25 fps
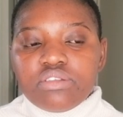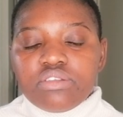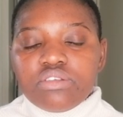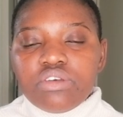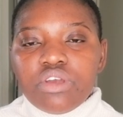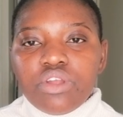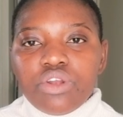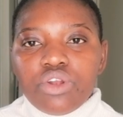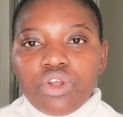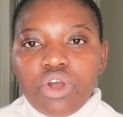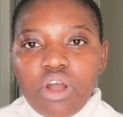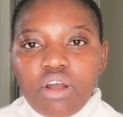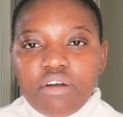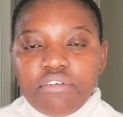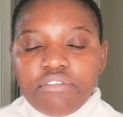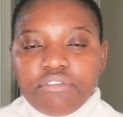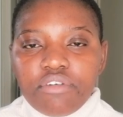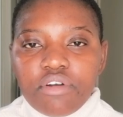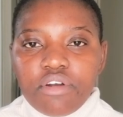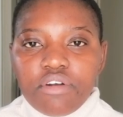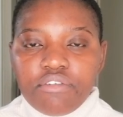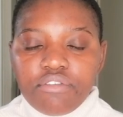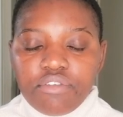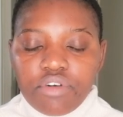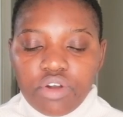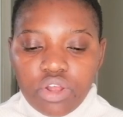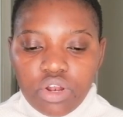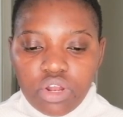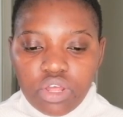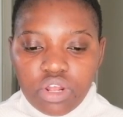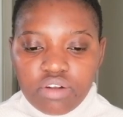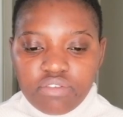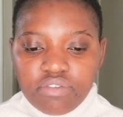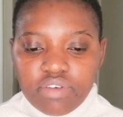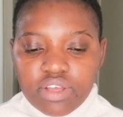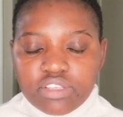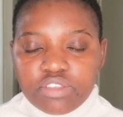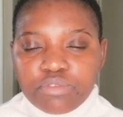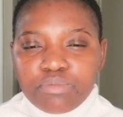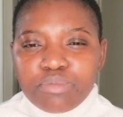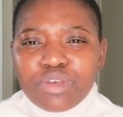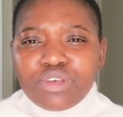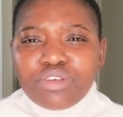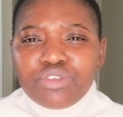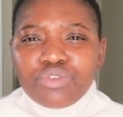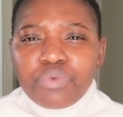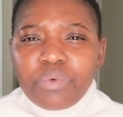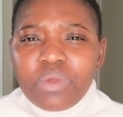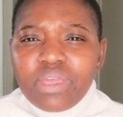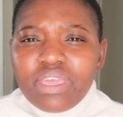a turn off for a lot of us
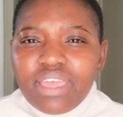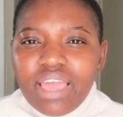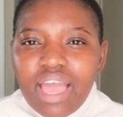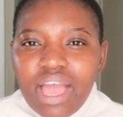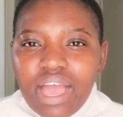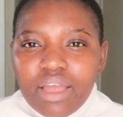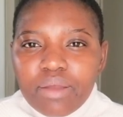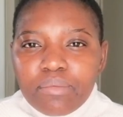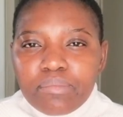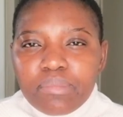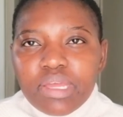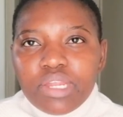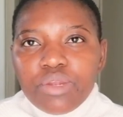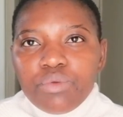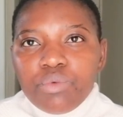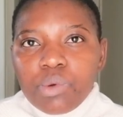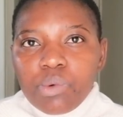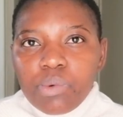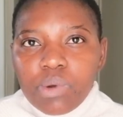because we're young men.